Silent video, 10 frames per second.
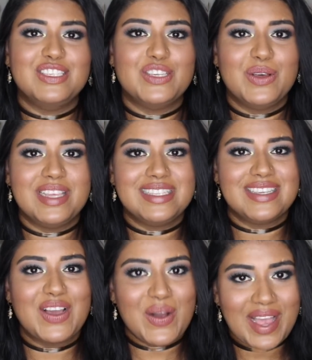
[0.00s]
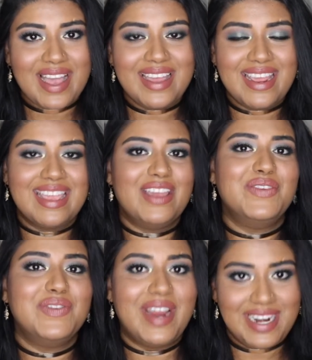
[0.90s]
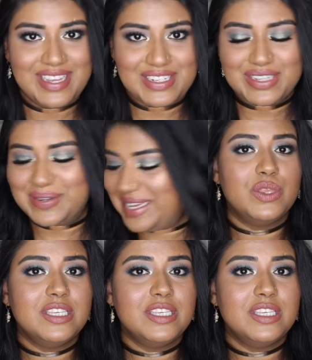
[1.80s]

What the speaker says: So let's go ahead and get right into it.